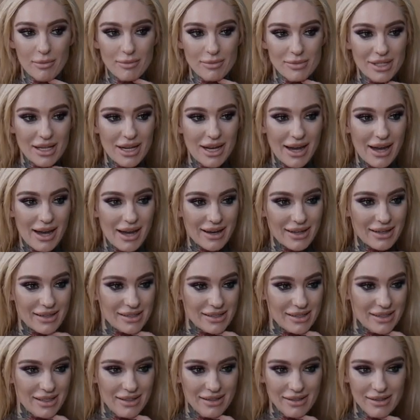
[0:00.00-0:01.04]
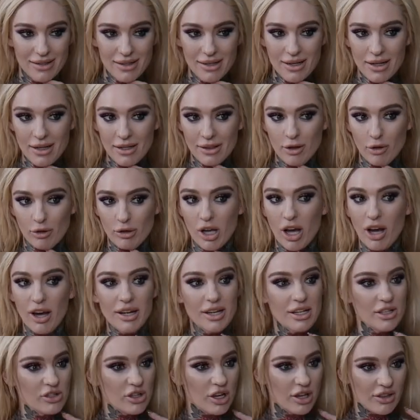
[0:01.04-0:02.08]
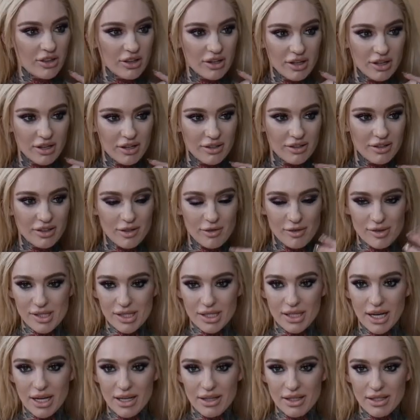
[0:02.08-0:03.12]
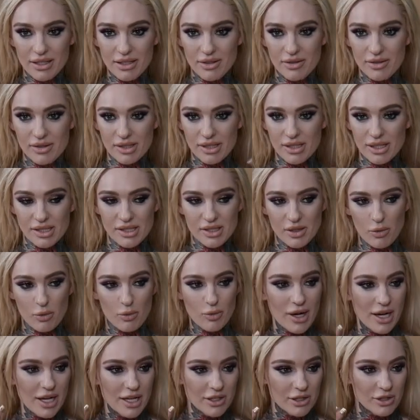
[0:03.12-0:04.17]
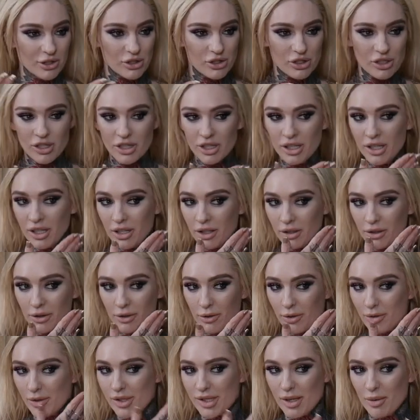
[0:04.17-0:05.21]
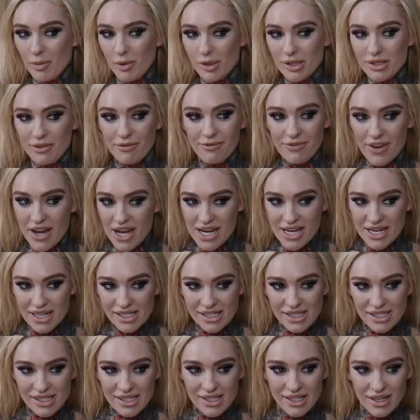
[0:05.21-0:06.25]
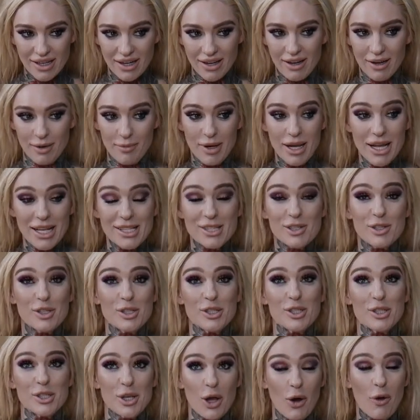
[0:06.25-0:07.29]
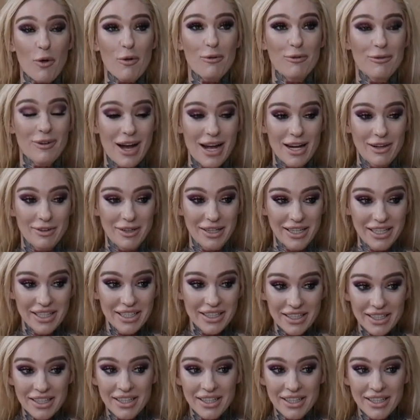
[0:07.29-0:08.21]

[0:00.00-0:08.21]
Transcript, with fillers: thumbtacks and they'll cut each other. There was a guy that used a syringe through someone's face. It's so violent.